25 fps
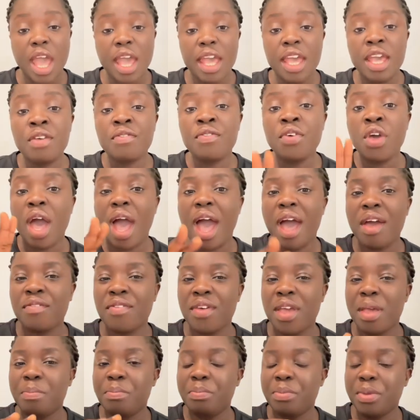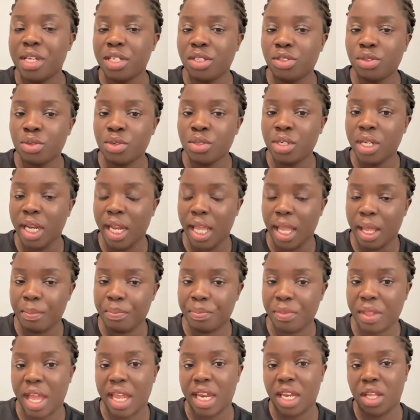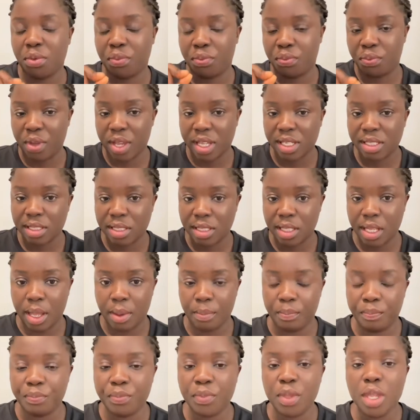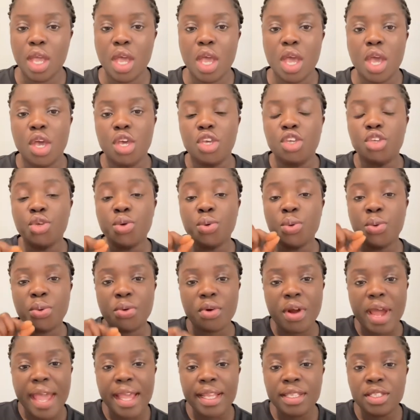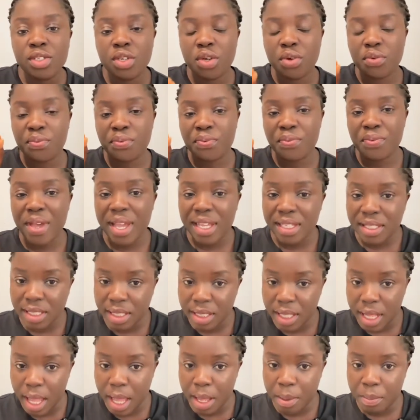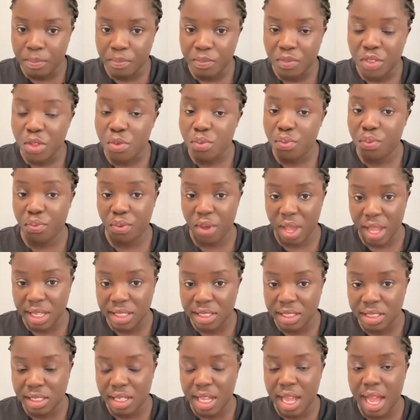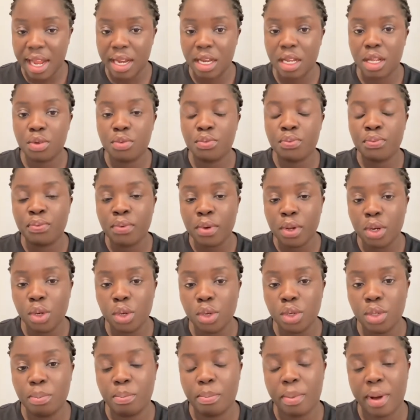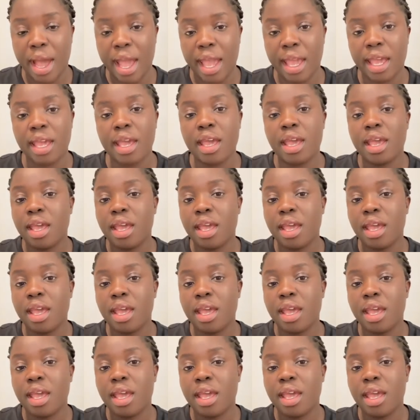if you have a middle name and a first name, you write your first name first and then followed by